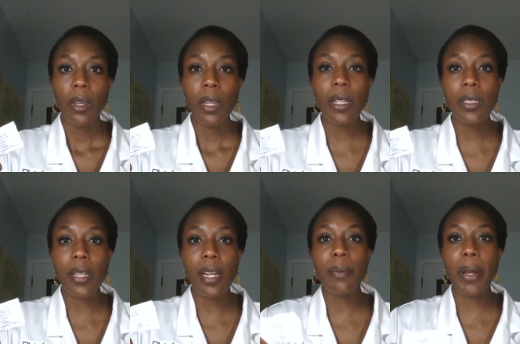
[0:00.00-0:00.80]

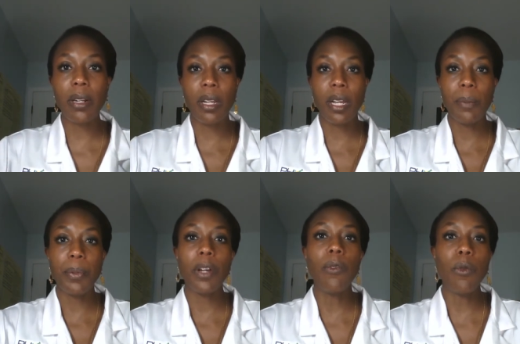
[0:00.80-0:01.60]
inside about a
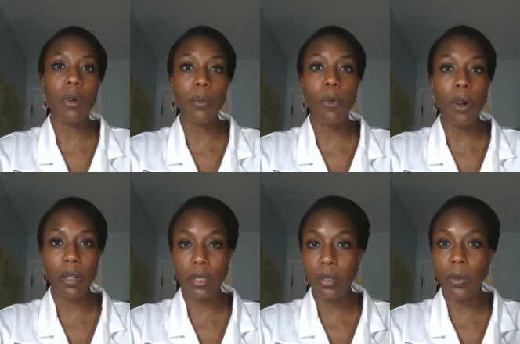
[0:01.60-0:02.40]
cup of warm
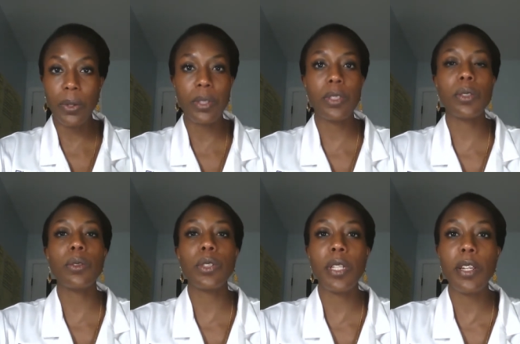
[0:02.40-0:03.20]
water or the
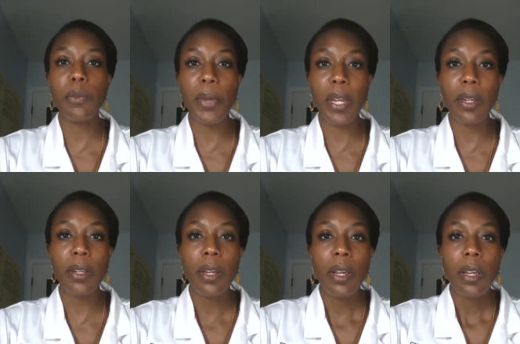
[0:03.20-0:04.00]
solution that you
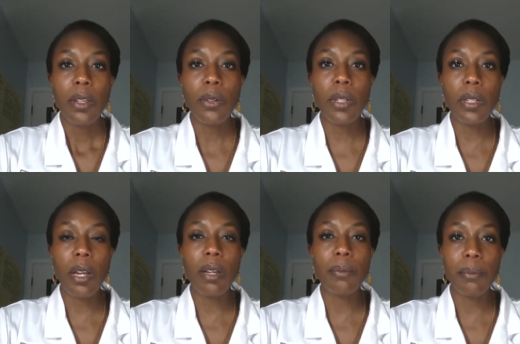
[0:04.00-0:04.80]
made. You can
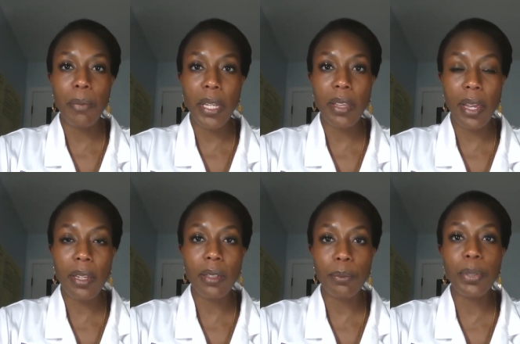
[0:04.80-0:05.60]
um, make
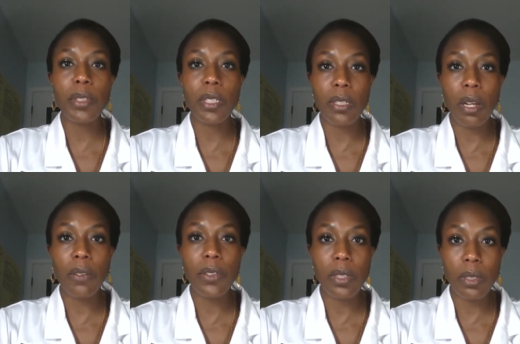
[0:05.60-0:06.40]
that put
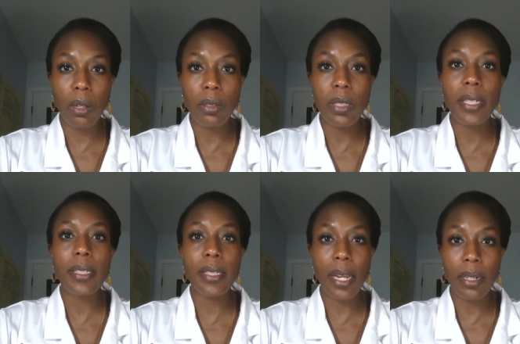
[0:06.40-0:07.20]
dissolve the salt
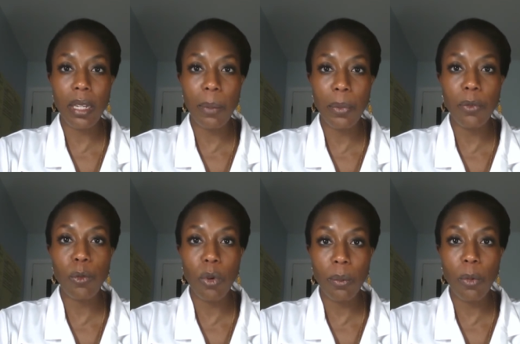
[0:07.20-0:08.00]
inside a cup of
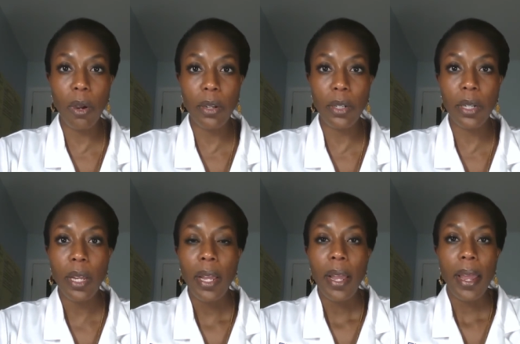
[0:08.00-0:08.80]
warm water
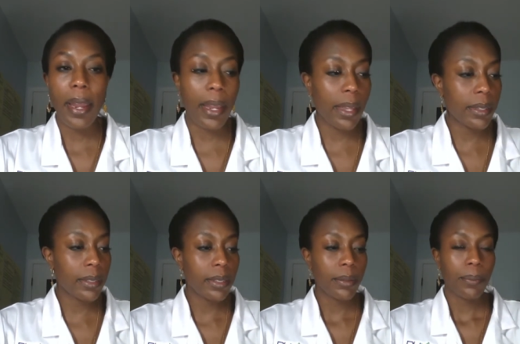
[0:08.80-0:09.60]

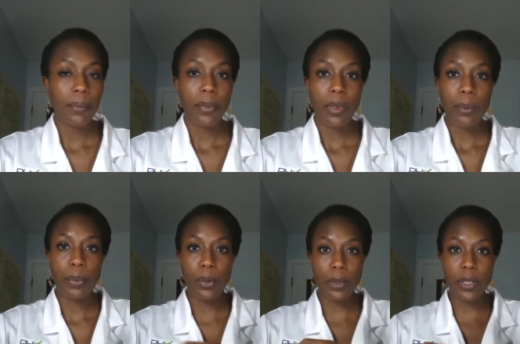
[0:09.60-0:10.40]
and
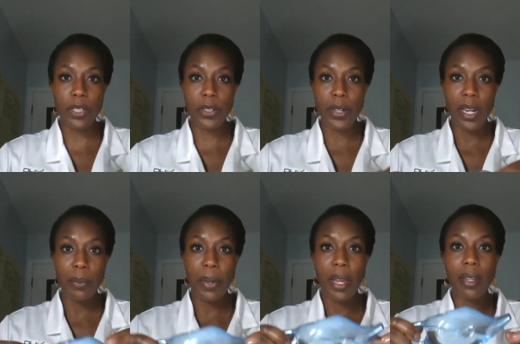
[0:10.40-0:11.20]
pour into your
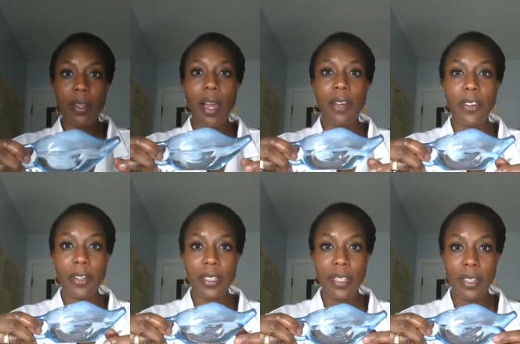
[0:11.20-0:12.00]
neti pot. I've
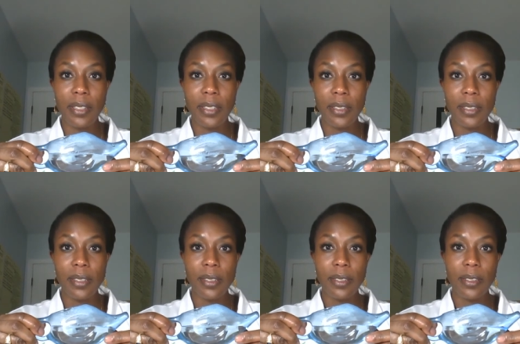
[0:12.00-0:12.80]
already done this
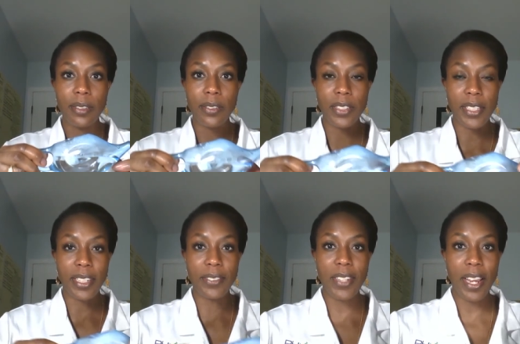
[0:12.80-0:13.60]
for
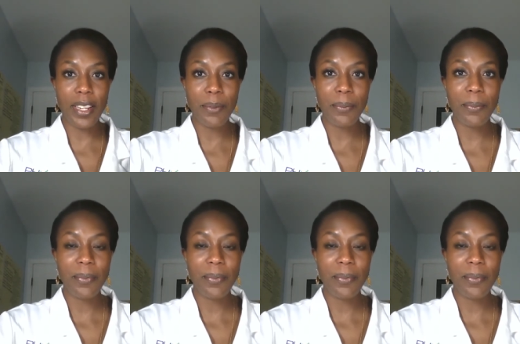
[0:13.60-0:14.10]
sake of time.